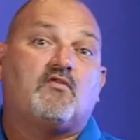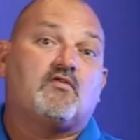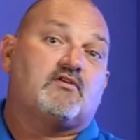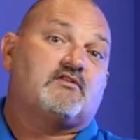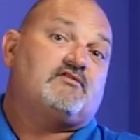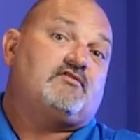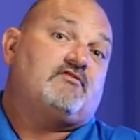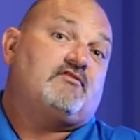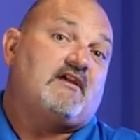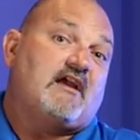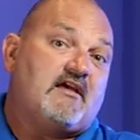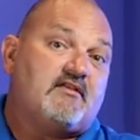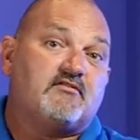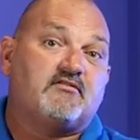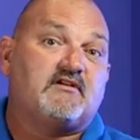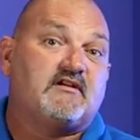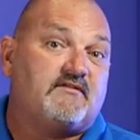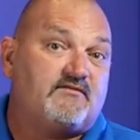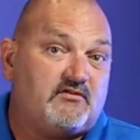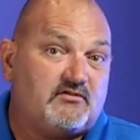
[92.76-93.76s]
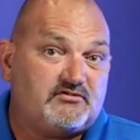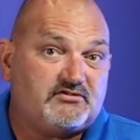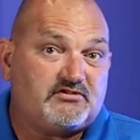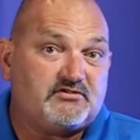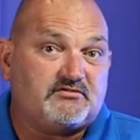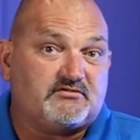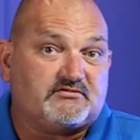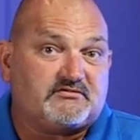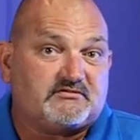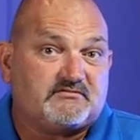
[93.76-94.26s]
or together if you
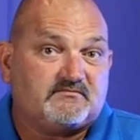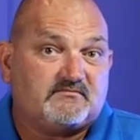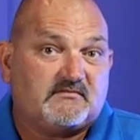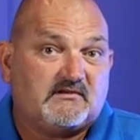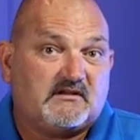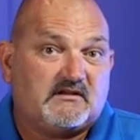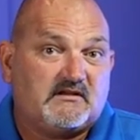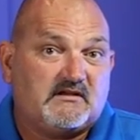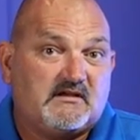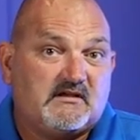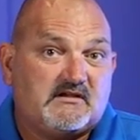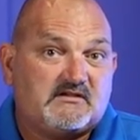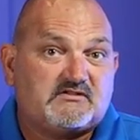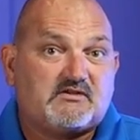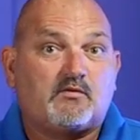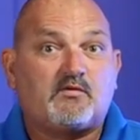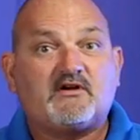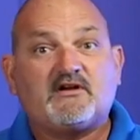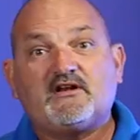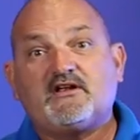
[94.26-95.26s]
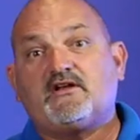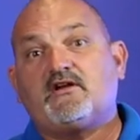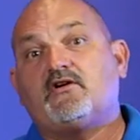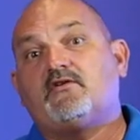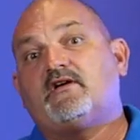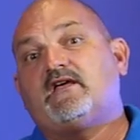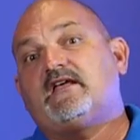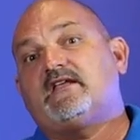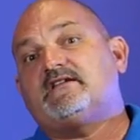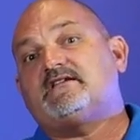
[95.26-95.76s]
choose. So we're gonna
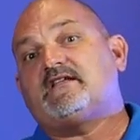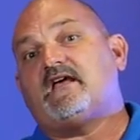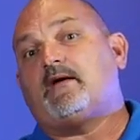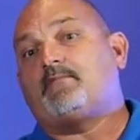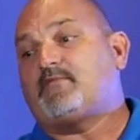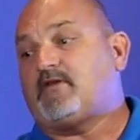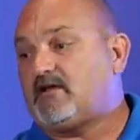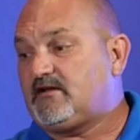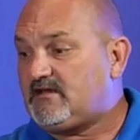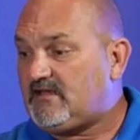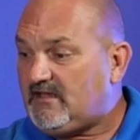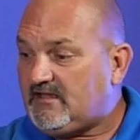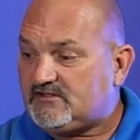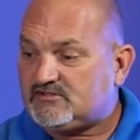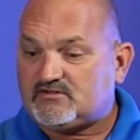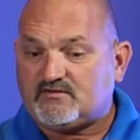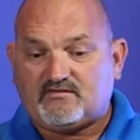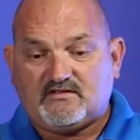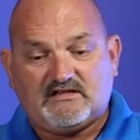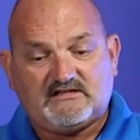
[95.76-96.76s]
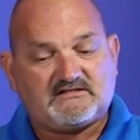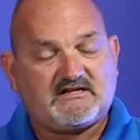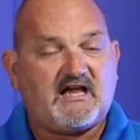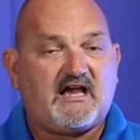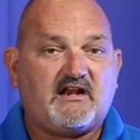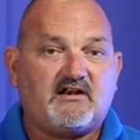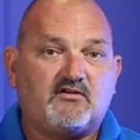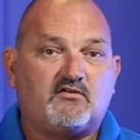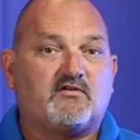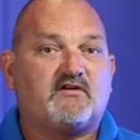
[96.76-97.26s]
go in depth on each of these
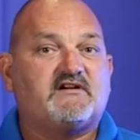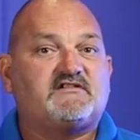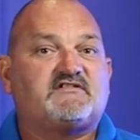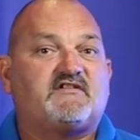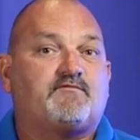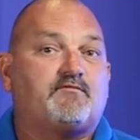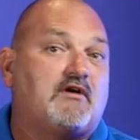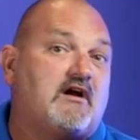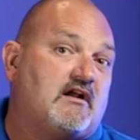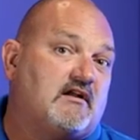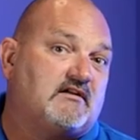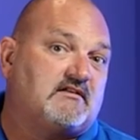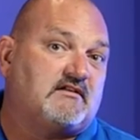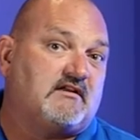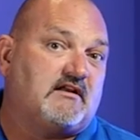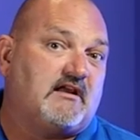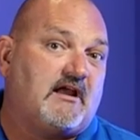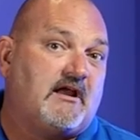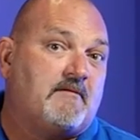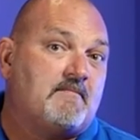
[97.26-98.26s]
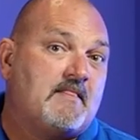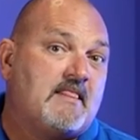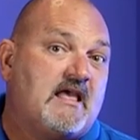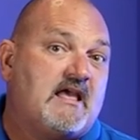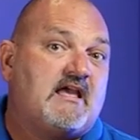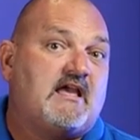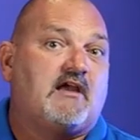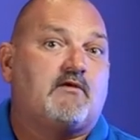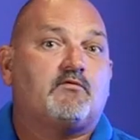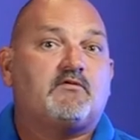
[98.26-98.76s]
categories of product today
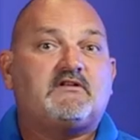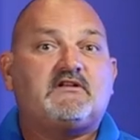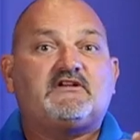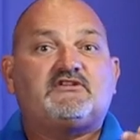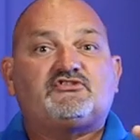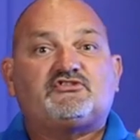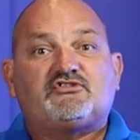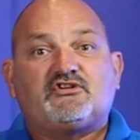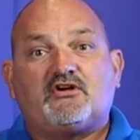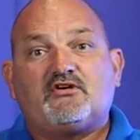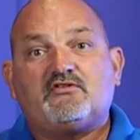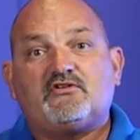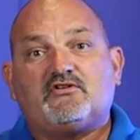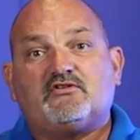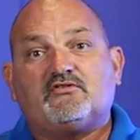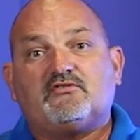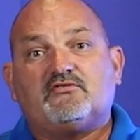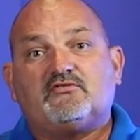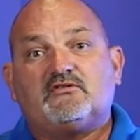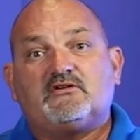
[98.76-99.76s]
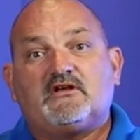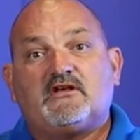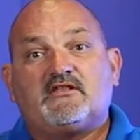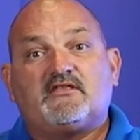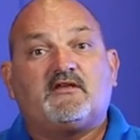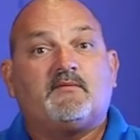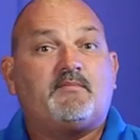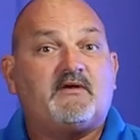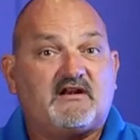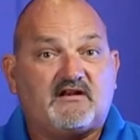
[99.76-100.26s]
and really show you
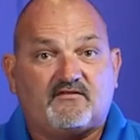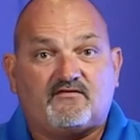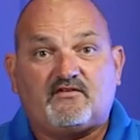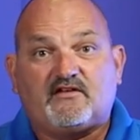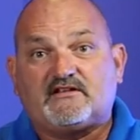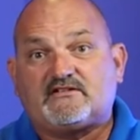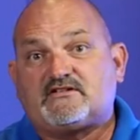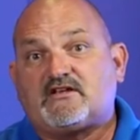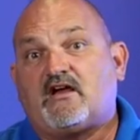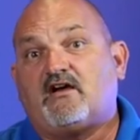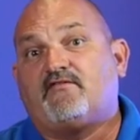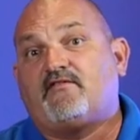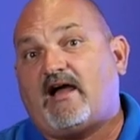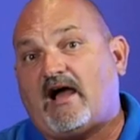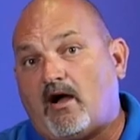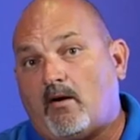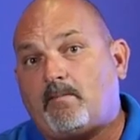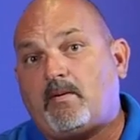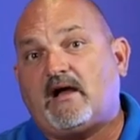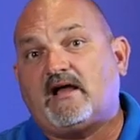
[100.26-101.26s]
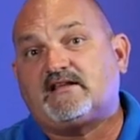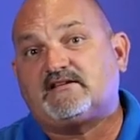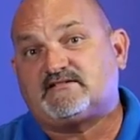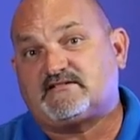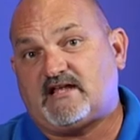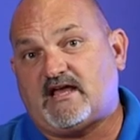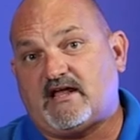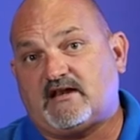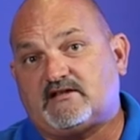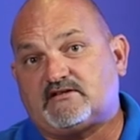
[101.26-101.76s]
the benefits of Alpine
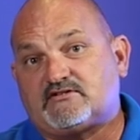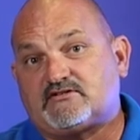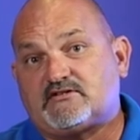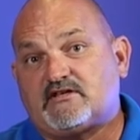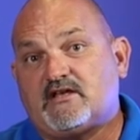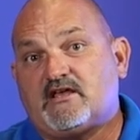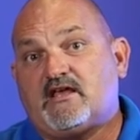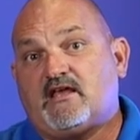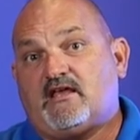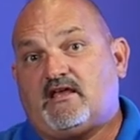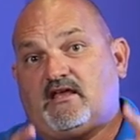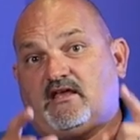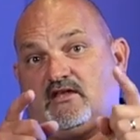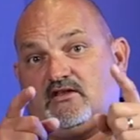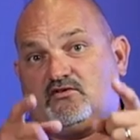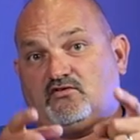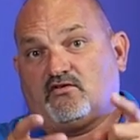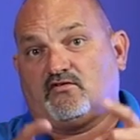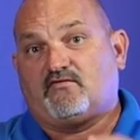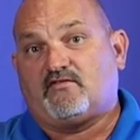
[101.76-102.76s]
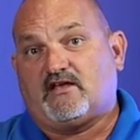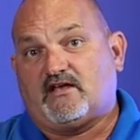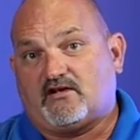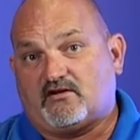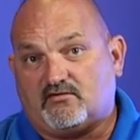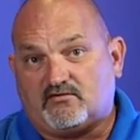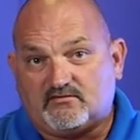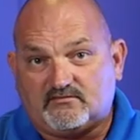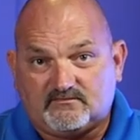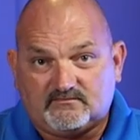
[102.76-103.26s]
status in your
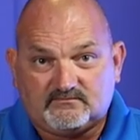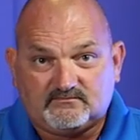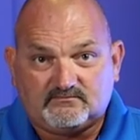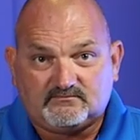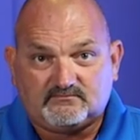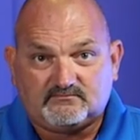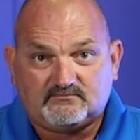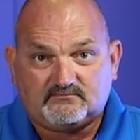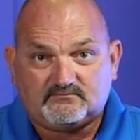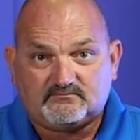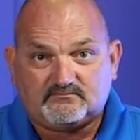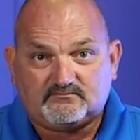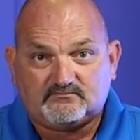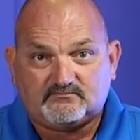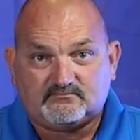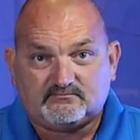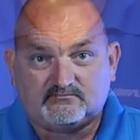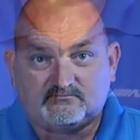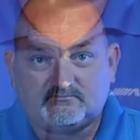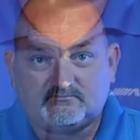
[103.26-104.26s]
vehicle. So let's